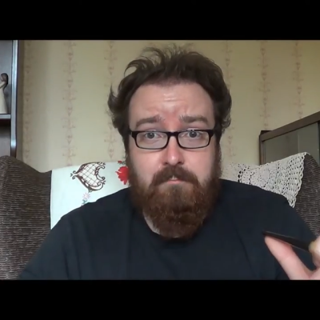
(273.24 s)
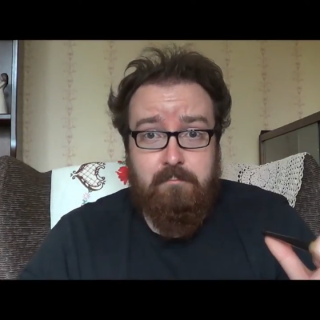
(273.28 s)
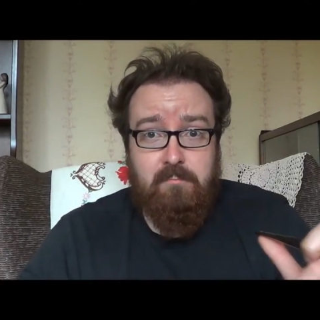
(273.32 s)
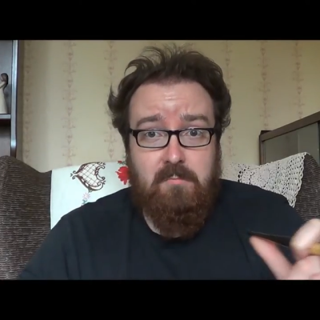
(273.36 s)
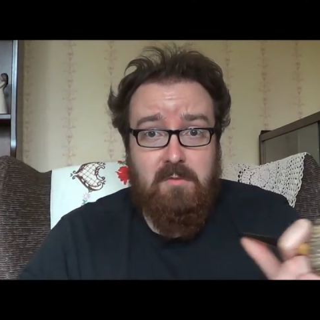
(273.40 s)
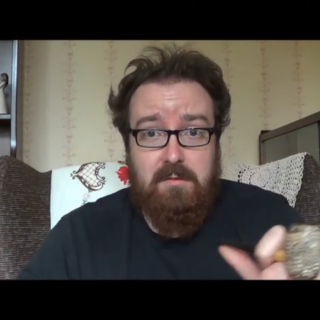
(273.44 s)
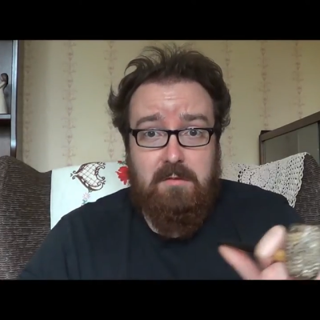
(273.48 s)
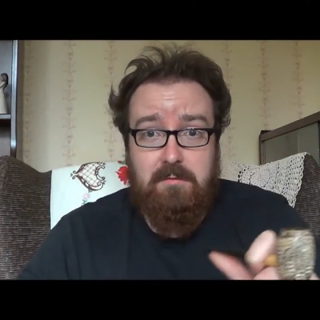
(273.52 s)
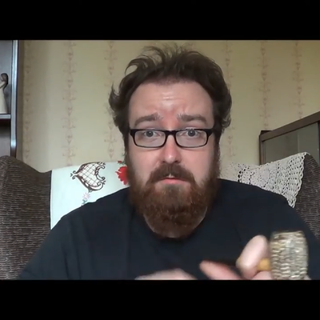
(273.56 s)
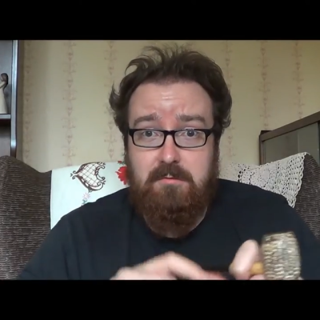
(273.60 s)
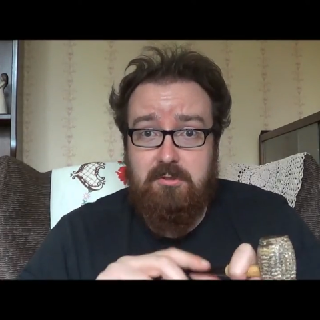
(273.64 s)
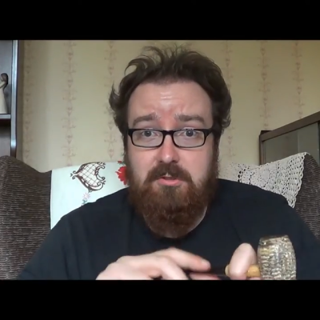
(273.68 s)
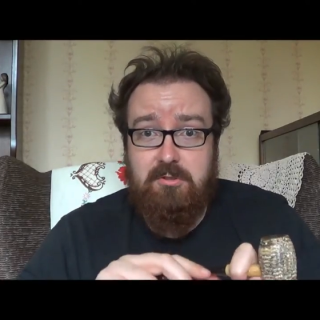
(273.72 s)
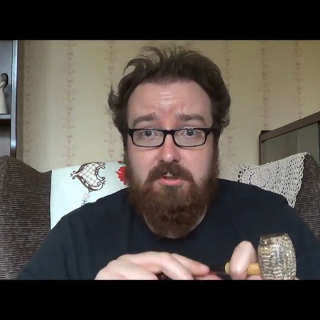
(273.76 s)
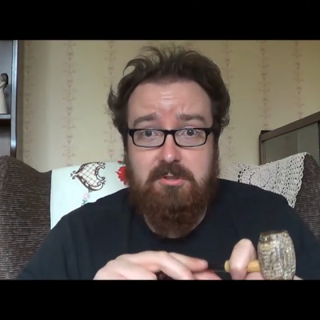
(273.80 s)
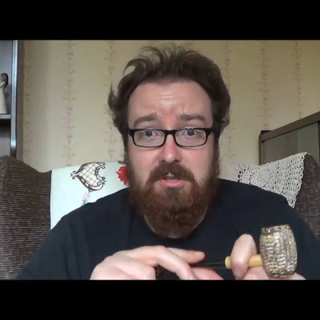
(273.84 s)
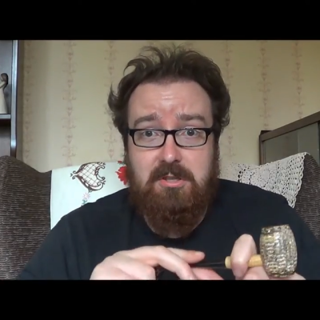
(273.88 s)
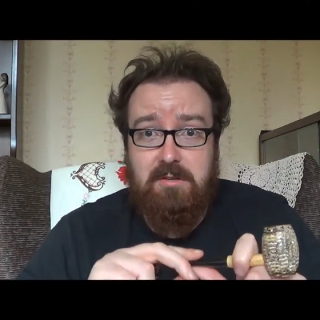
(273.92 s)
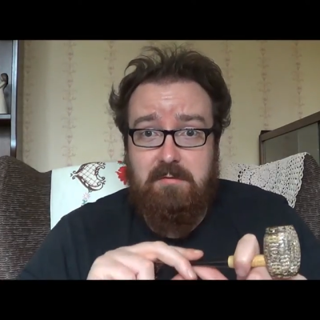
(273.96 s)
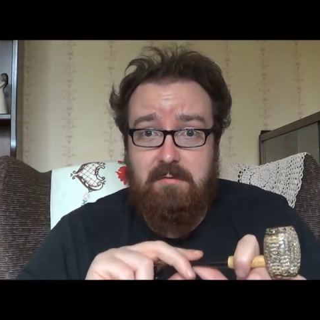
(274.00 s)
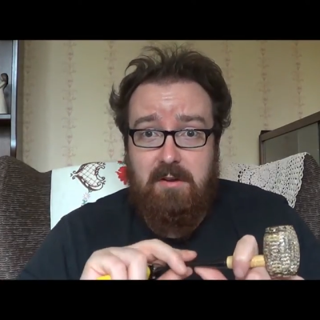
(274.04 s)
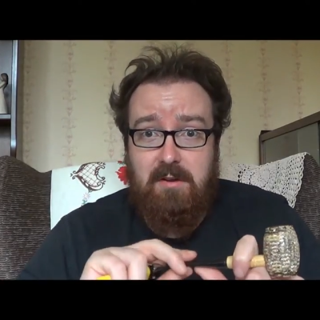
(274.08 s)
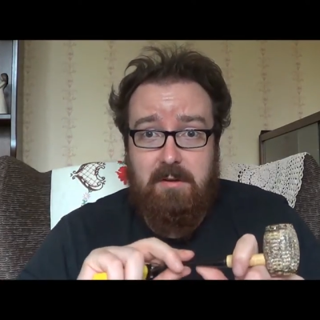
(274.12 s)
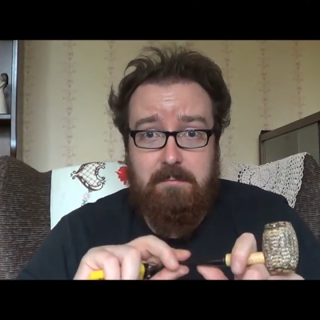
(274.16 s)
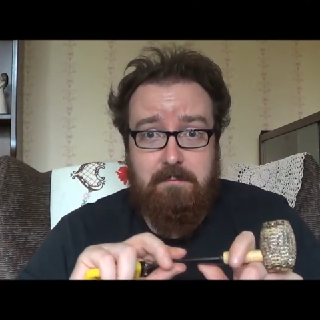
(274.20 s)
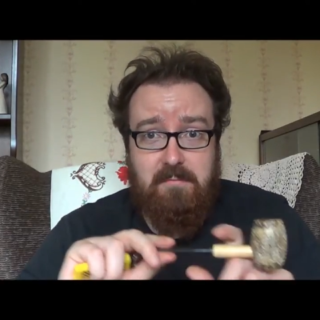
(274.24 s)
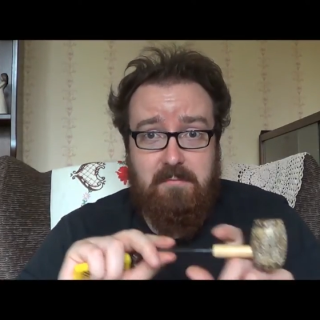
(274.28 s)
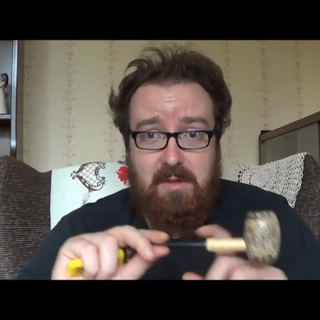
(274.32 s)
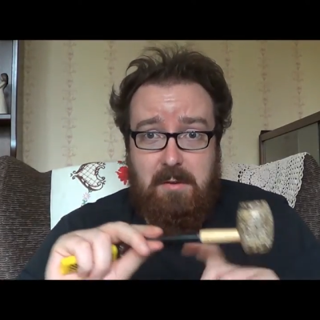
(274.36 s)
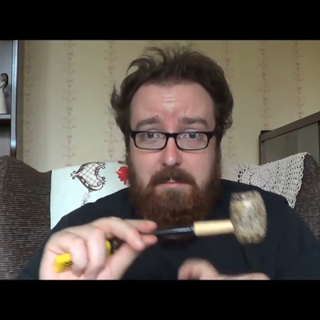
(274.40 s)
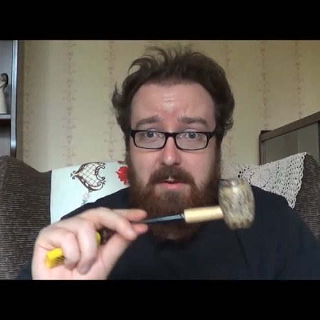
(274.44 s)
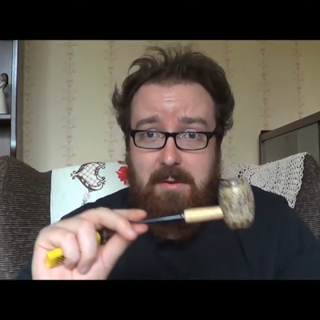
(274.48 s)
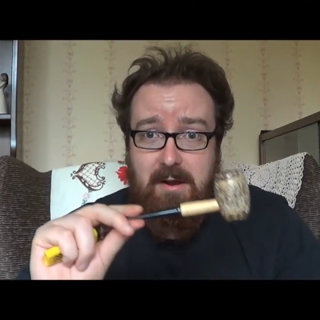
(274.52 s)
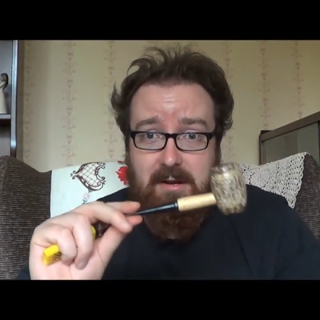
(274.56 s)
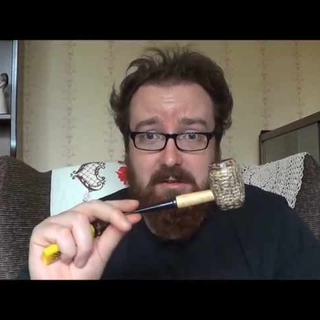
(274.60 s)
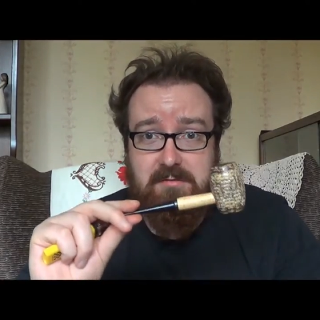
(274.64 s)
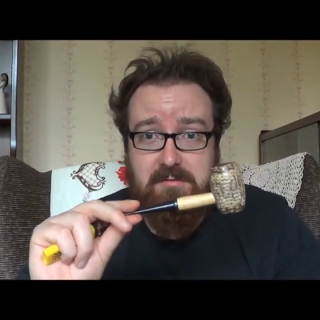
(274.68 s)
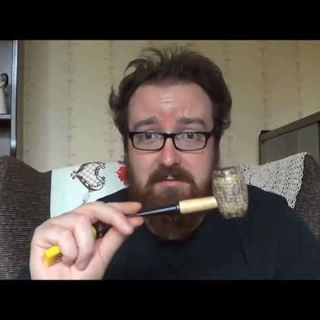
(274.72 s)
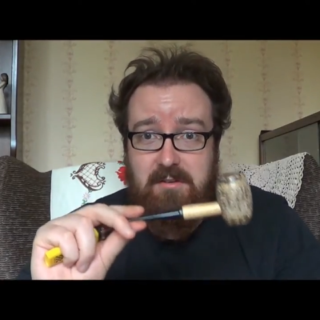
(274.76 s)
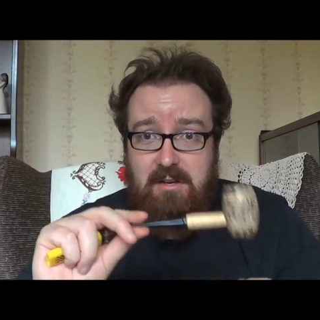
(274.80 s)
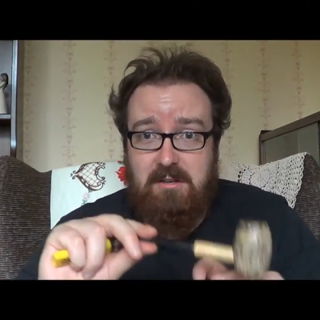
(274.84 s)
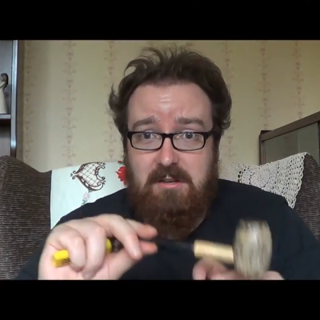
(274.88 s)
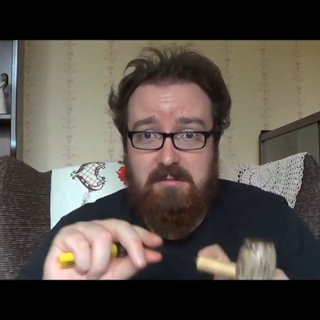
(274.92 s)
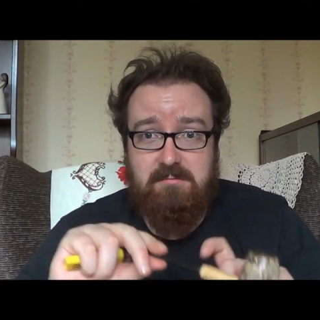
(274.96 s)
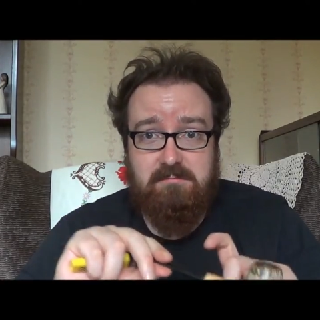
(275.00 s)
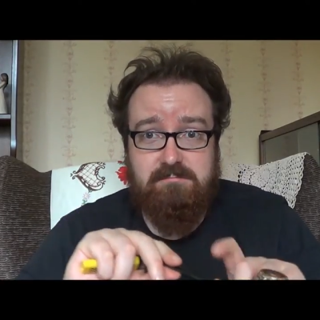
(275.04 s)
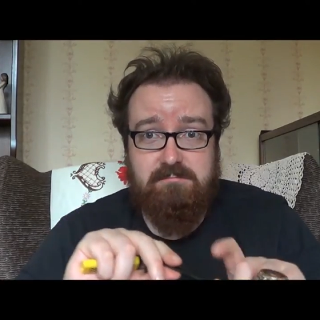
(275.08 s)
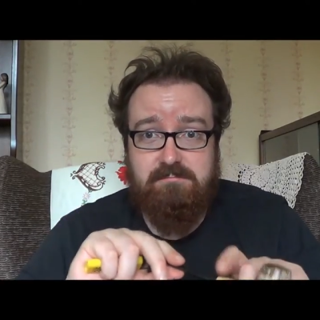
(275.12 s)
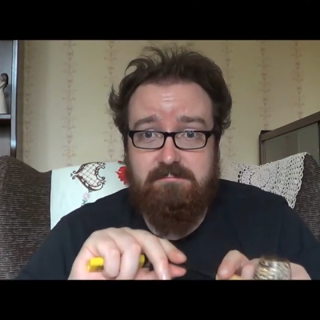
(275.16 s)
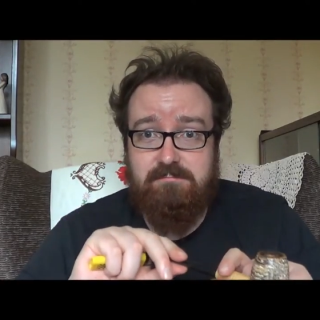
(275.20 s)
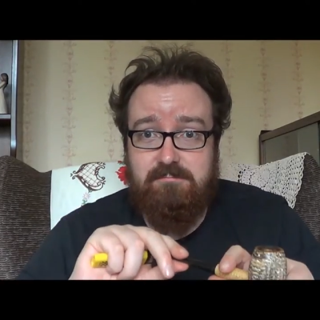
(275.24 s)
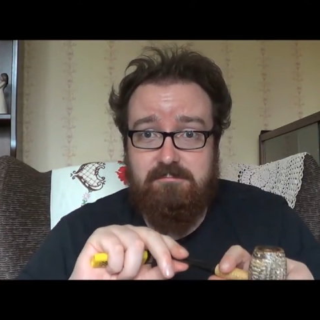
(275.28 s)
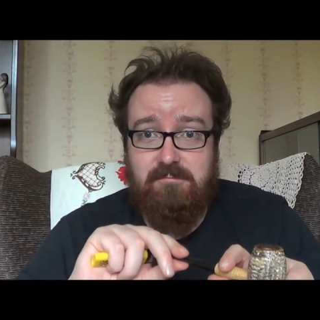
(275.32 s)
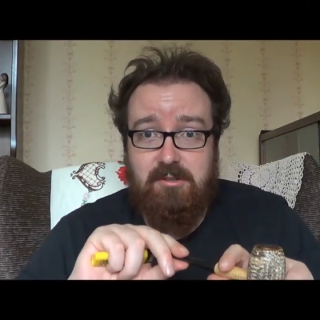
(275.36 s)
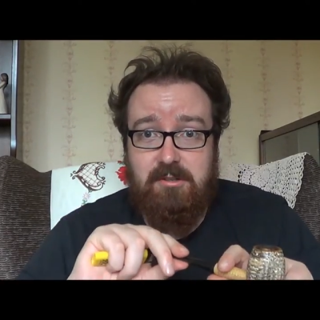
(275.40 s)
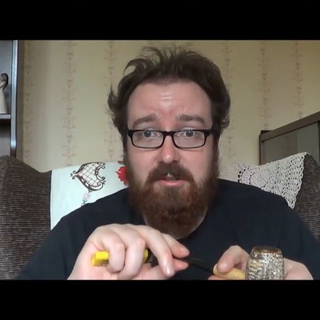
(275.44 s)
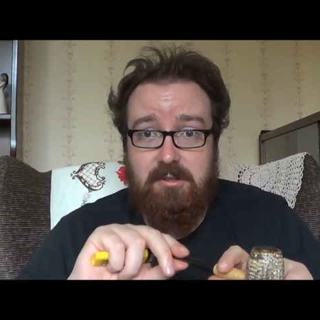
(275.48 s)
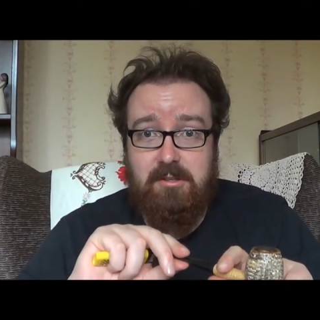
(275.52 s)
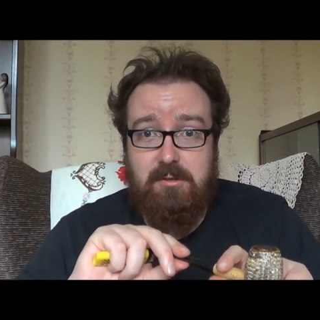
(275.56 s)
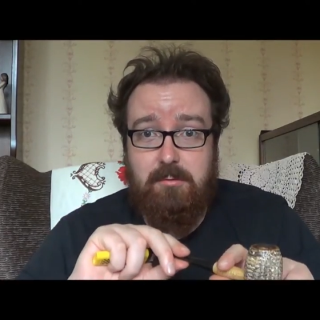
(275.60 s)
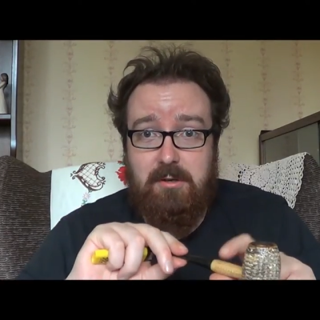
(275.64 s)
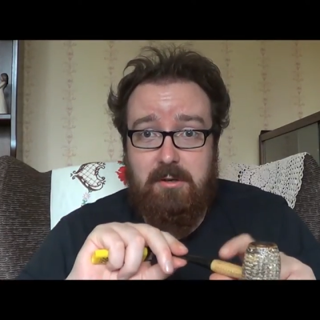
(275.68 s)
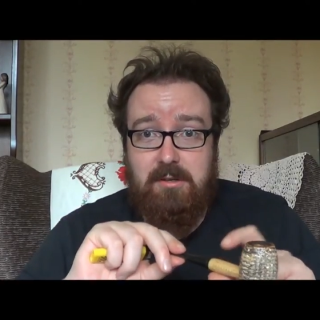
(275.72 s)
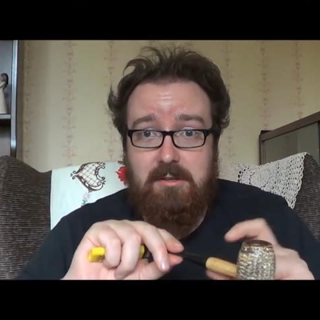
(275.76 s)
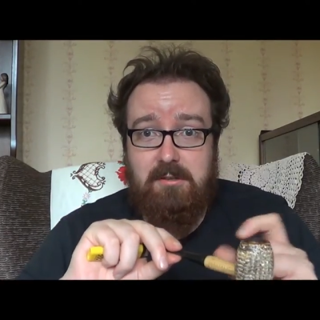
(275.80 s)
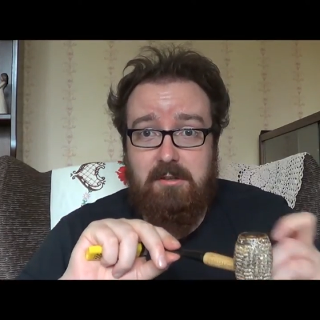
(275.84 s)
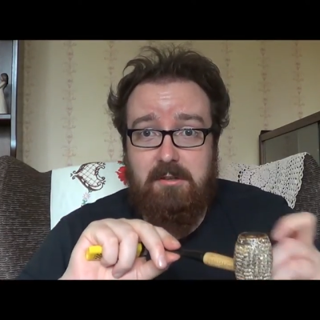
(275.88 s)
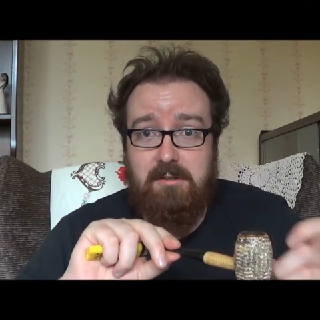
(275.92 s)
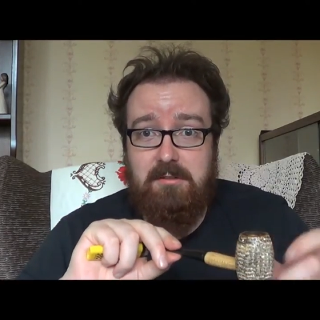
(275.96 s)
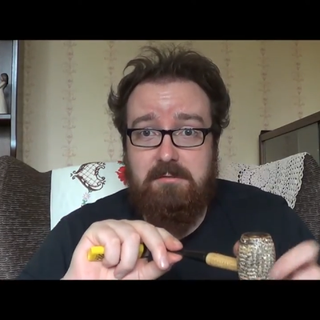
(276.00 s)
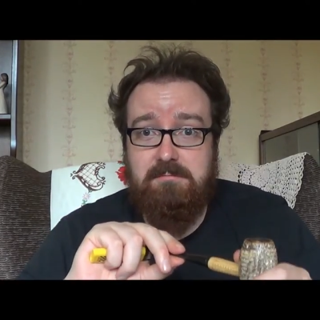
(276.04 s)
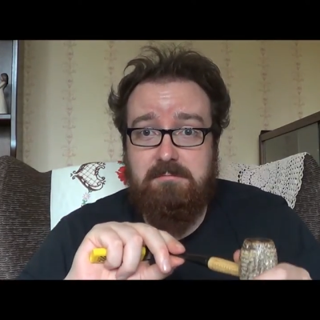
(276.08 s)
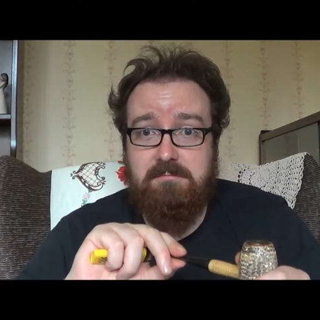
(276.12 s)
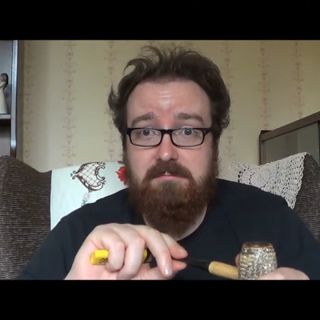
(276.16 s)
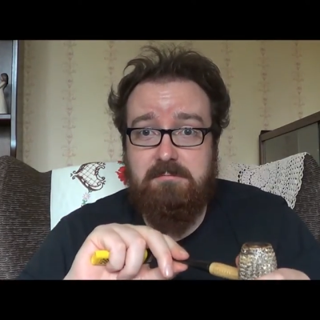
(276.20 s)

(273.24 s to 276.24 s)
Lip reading: You've just seen then, I packed about really quickly.